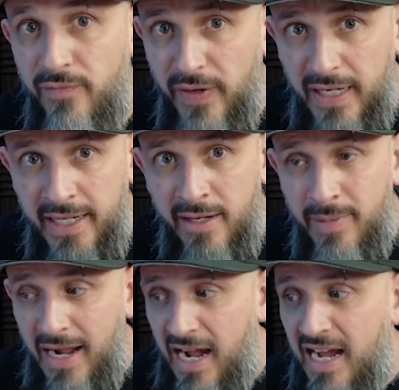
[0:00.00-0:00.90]
filling in
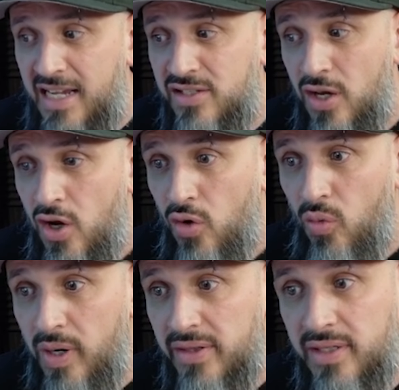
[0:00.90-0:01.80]
my eyes
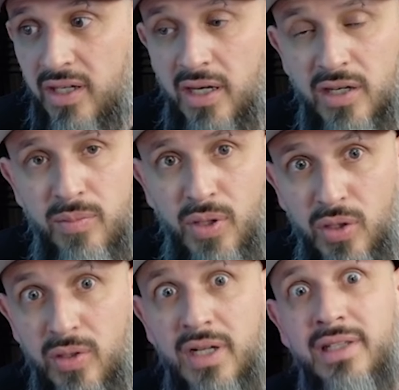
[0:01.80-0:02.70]
with the color
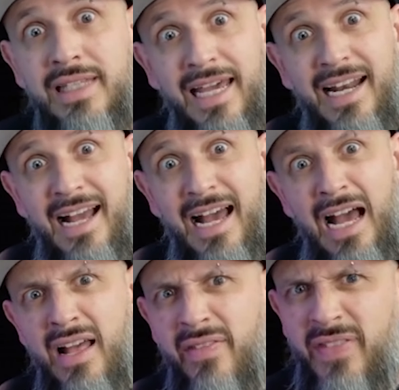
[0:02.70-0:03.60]
blue.
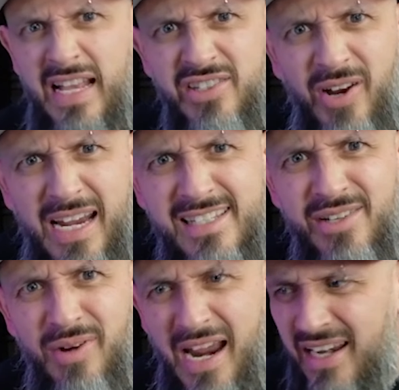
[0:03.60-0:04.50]
Ta-da! That's
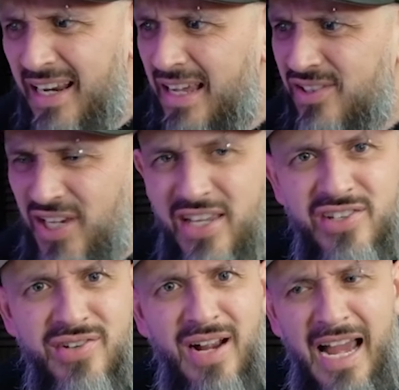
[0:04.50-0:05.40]
crazy, right?
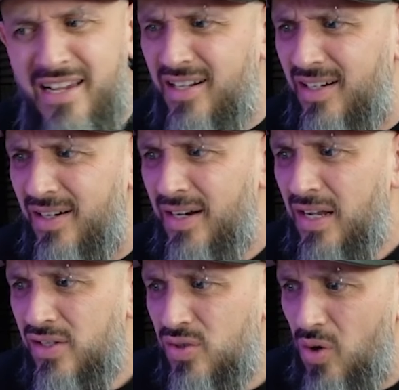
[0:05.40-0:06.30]
Changing your eye color
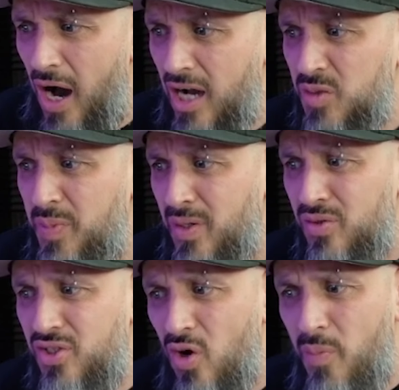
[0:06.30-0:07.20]
to
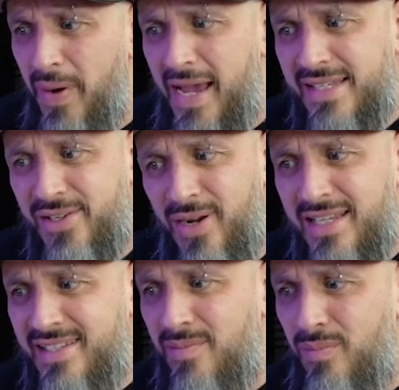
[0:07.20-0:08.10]
hawksbill, topaz,
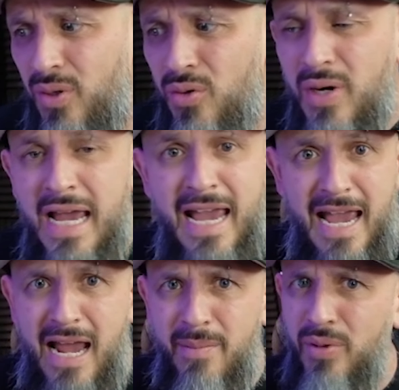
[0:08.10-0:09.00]
crescent, blue,
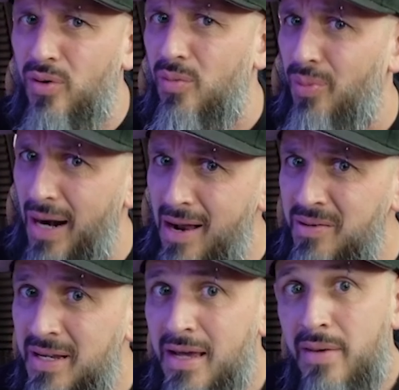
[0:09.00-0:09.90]
amber, or
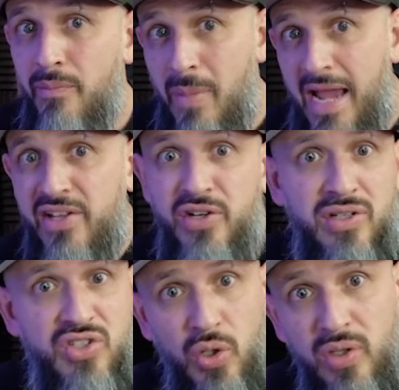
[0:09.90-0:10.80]
brown. Man, you're
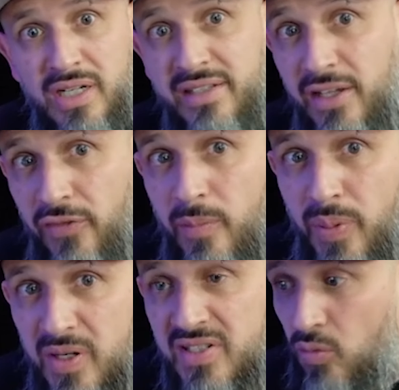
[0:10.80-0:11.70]
a totally different
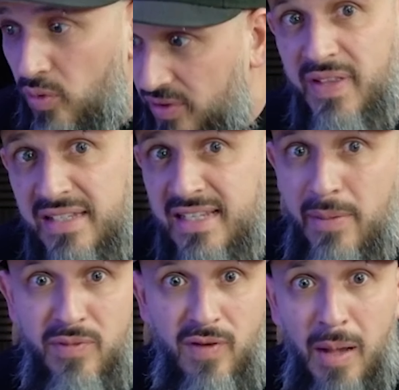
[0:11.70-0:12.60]
person with these
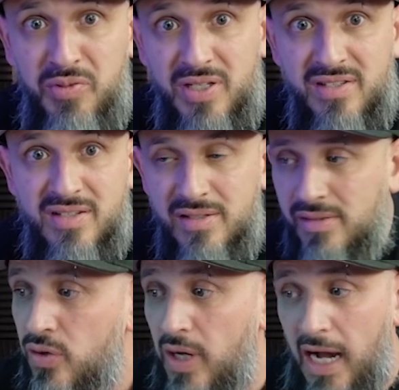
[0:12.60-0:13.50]
type of options.
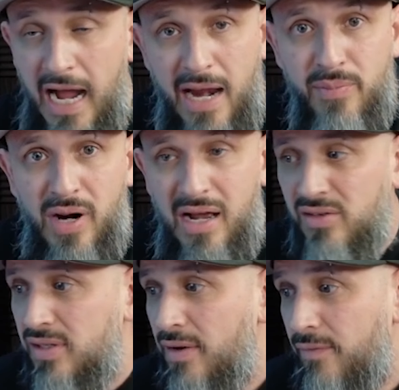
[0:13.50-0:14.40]
You got
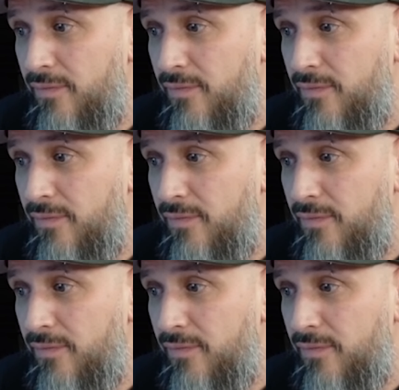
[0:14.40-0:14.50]
eyebrows,